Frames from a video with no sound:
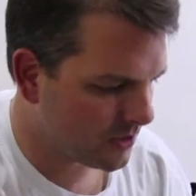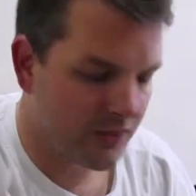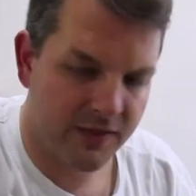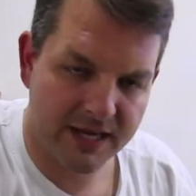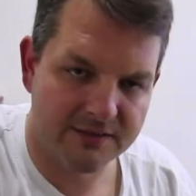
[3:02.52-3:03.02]

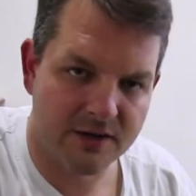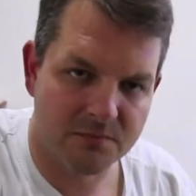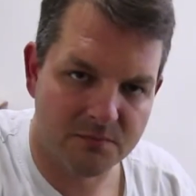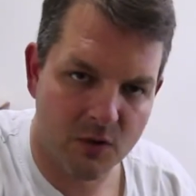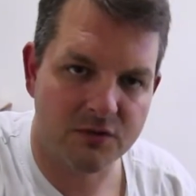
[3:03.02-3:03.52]
of the things that
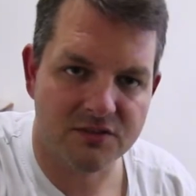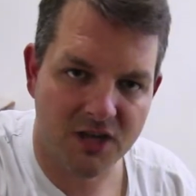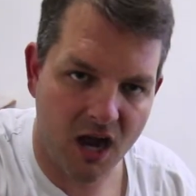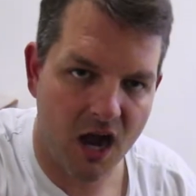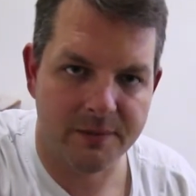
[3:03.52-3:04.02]
are most
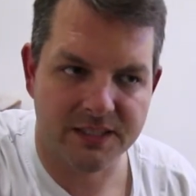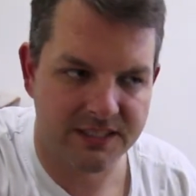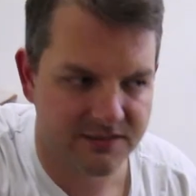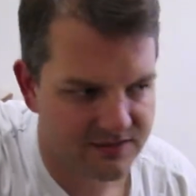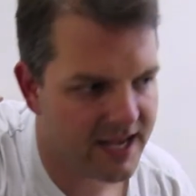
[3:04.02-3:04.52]

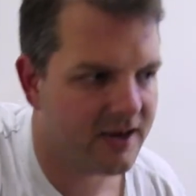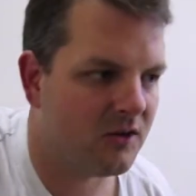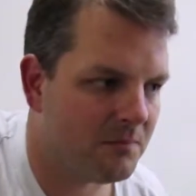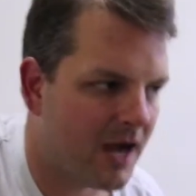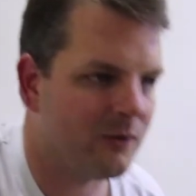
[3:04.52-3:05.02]
commonly said
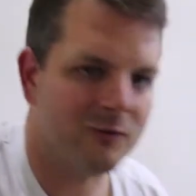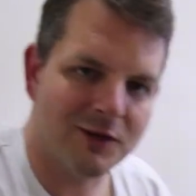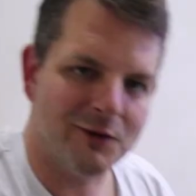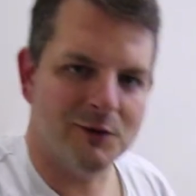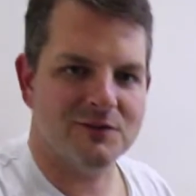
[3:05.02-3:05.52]
on my
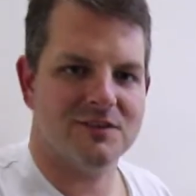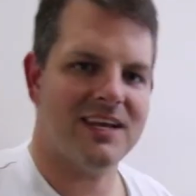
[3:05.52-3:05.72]
reviews is,